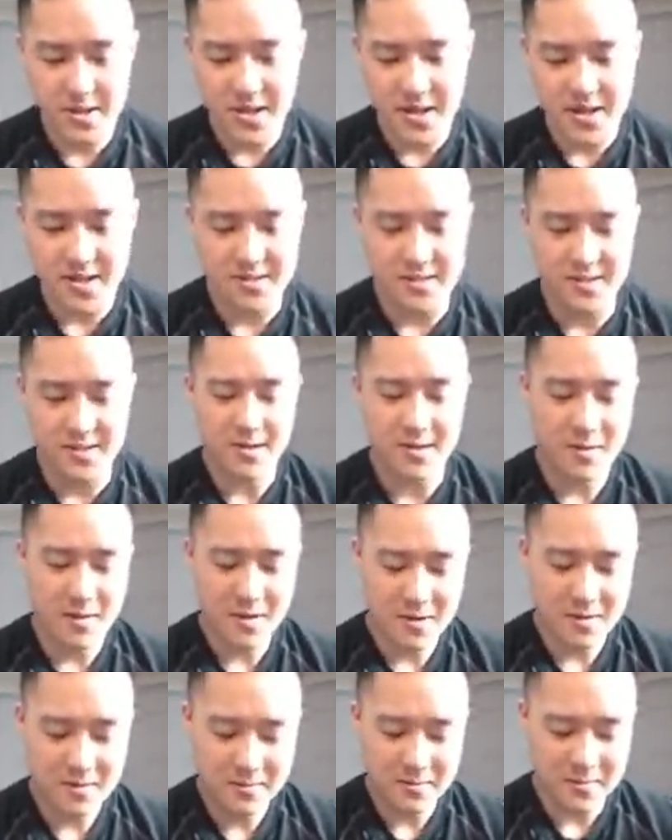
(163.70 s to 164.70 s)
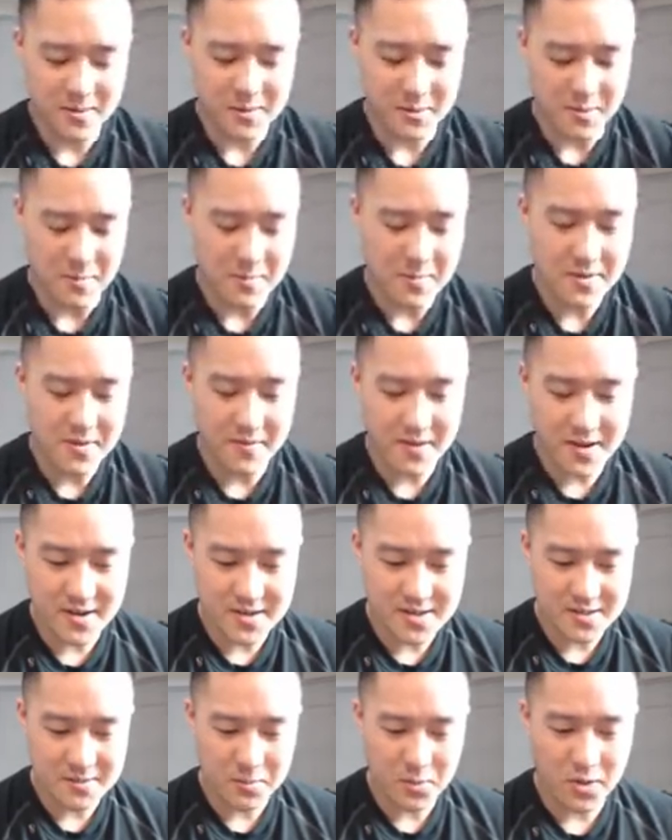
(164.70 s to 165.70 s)
get zero, which would be very
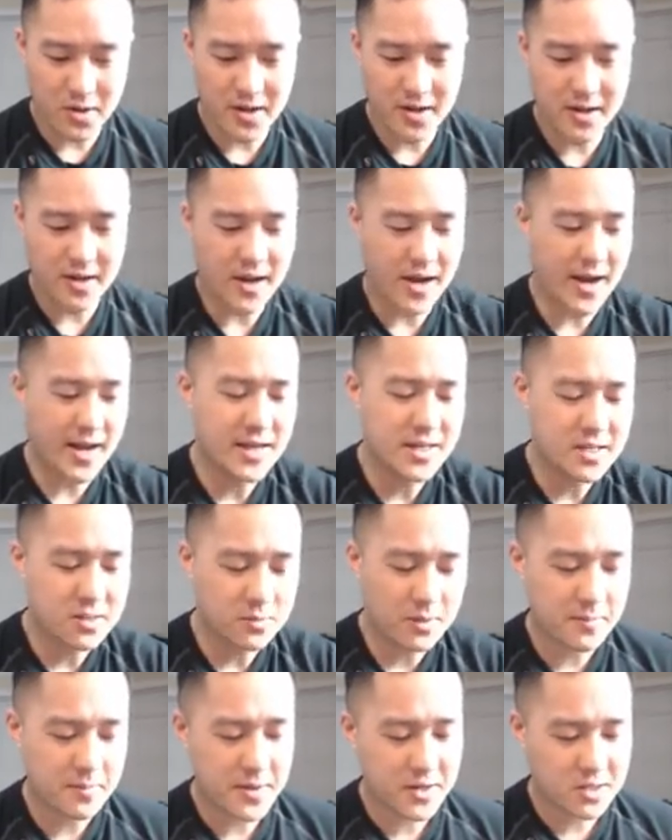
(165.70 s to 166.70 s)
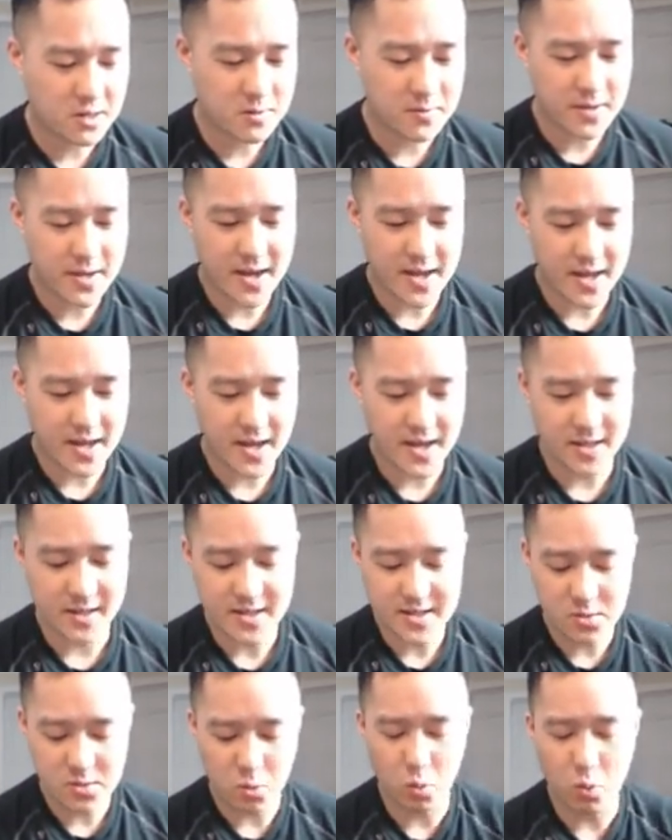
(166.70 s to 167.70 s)
disappointing. I just want to make sure we get at
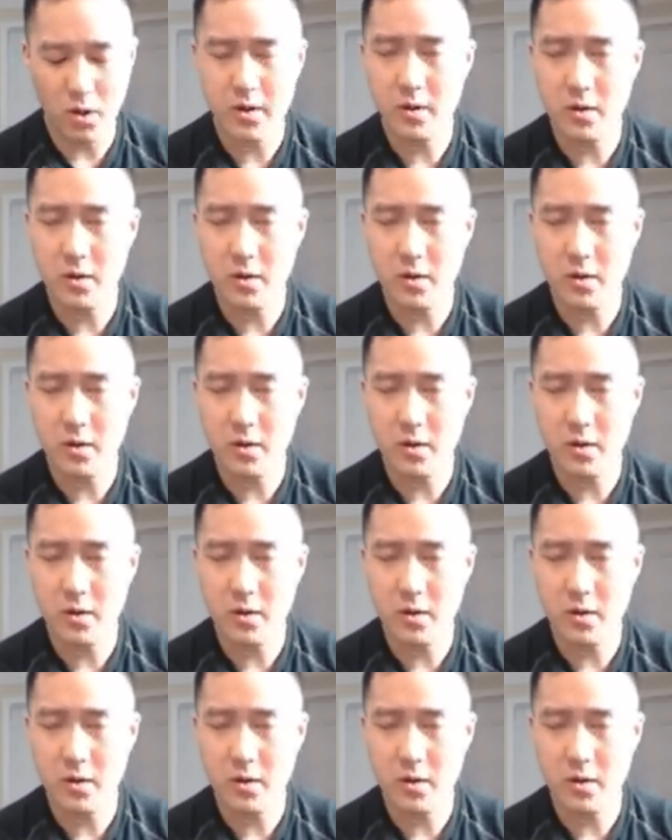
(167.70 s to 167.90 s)
least one